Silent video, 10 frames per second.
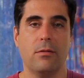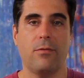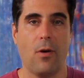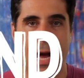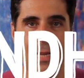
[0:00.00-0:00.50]

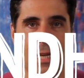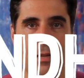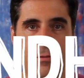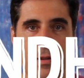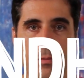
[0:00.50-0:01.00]
For
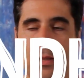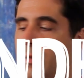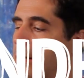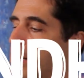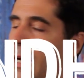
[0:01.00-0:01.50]
handheld
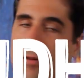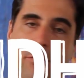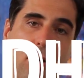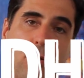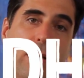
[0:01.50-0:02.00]
filming, I
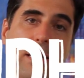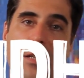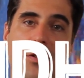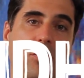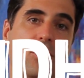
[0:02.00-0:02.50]
recommend
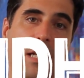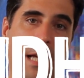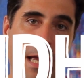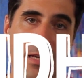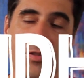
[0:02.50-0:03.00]
that you use a
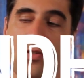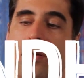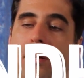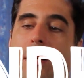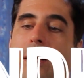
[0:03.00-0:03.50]
cage.
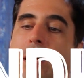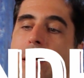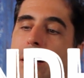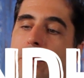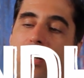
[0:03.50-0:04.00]

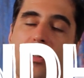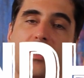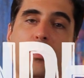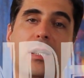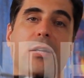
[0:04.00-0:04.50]

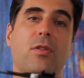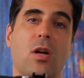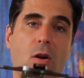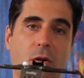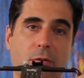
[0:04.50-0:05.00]
because it will give
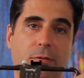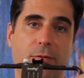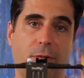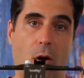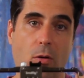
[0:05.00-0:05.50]
you a lot
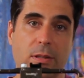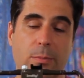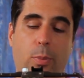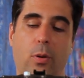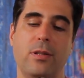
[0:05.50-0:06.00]
of
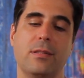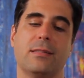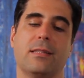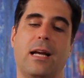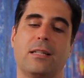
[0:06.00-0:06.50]
holding
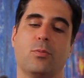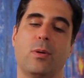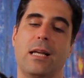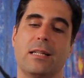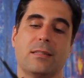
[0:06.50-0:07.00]
points as
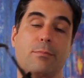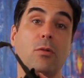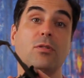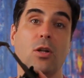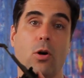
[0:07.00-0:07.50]
well as mounting